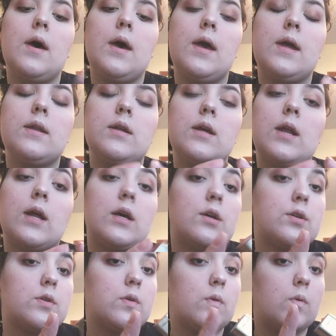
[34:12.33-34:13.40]
And it
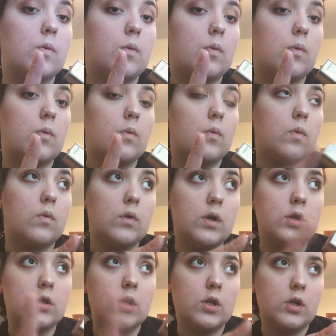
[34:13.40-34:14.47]
has
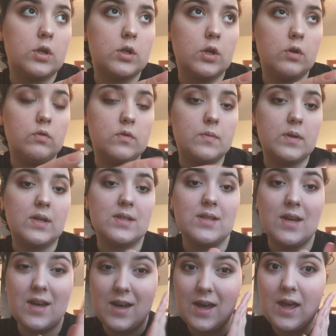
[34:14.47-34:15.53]
orange undertones because
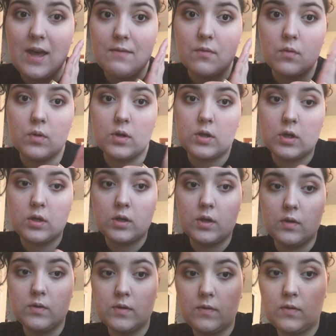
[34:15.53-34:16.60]
I have orange
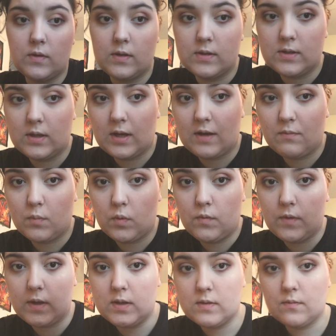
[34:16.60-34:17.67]
undertones. As you can see, I have
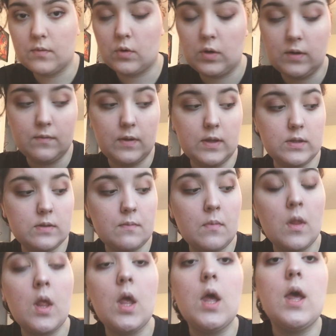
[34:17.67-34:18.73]
green veins.
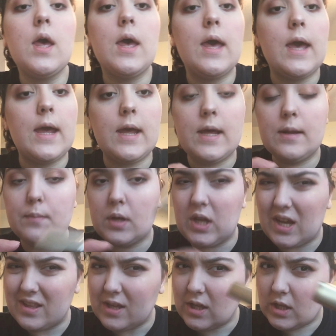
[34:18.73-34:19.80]
But
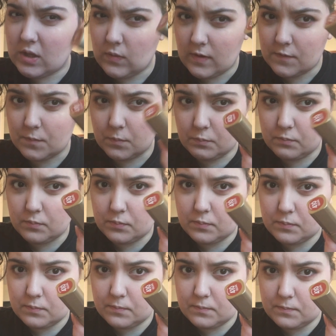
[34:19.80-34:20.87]
I think you have
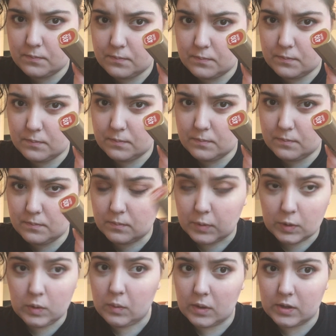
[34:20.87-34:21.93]

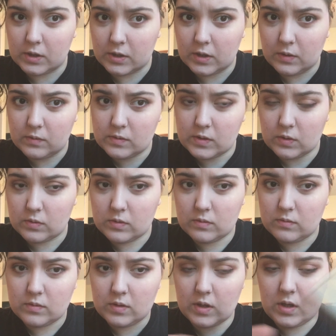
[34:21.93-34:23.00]
blue undertones, so
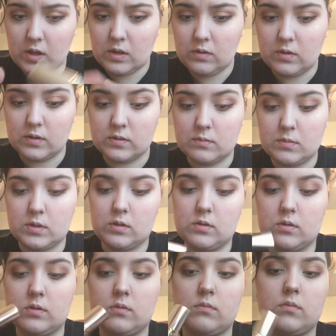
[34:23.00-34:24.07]
you doesn't matter.
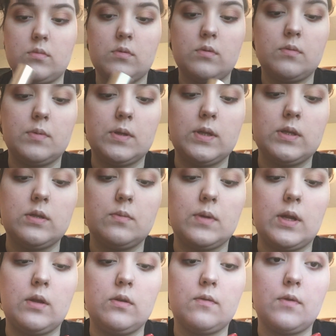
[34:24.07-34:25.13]
But this is what
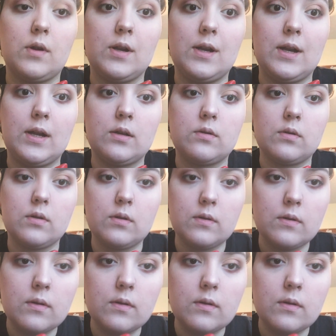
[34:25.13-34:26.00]
I use for a natural.